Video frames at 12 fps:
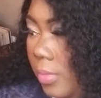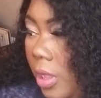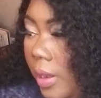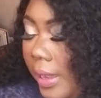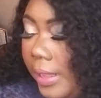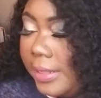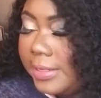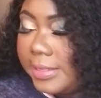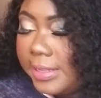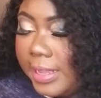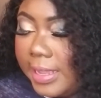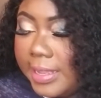Okay, let's
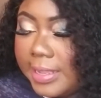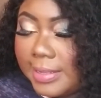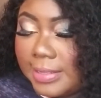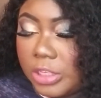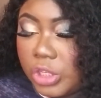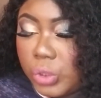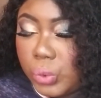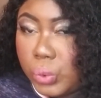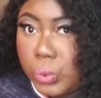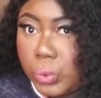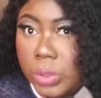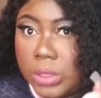get
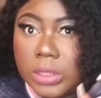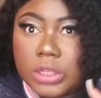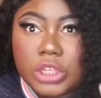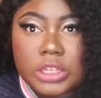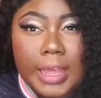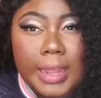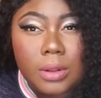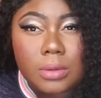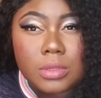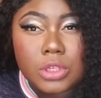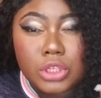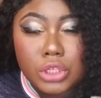into the
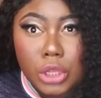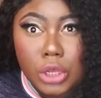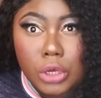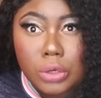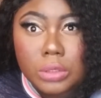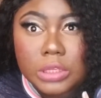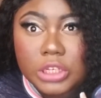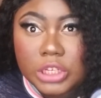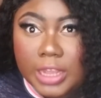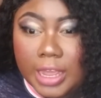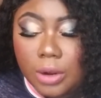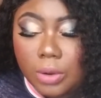shadows. So the
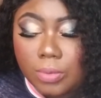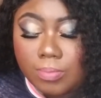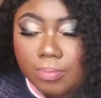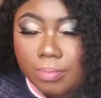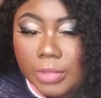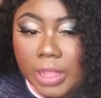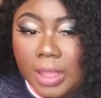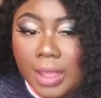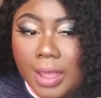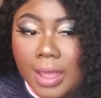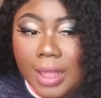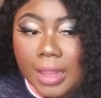shadow.
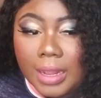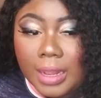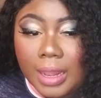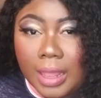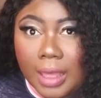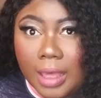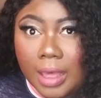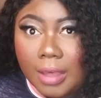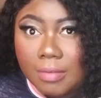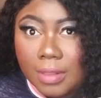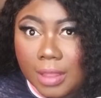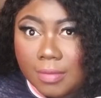
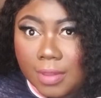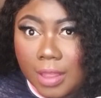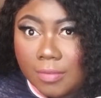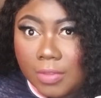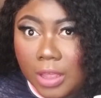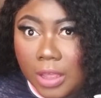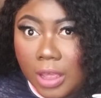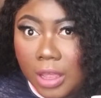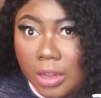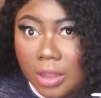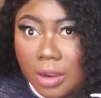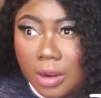Love the
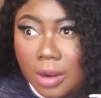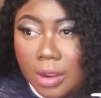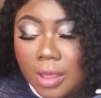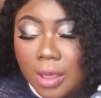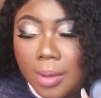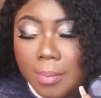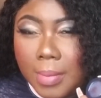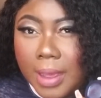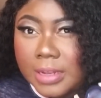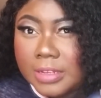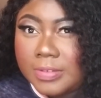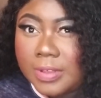color, but
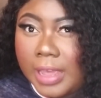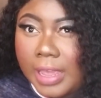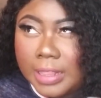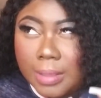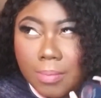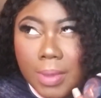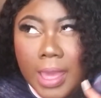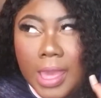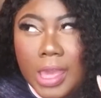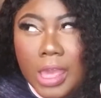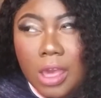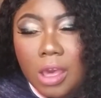I just feel like the
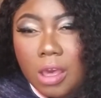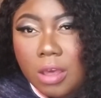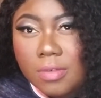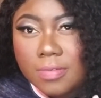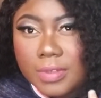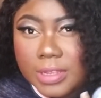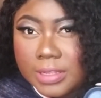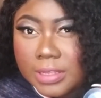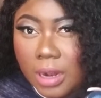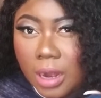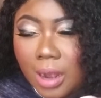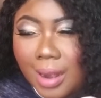payoff is
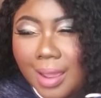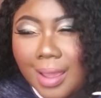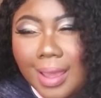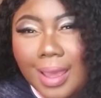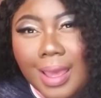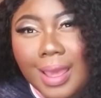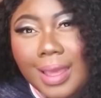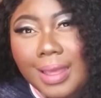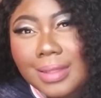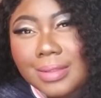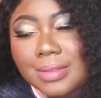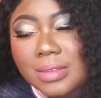
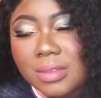not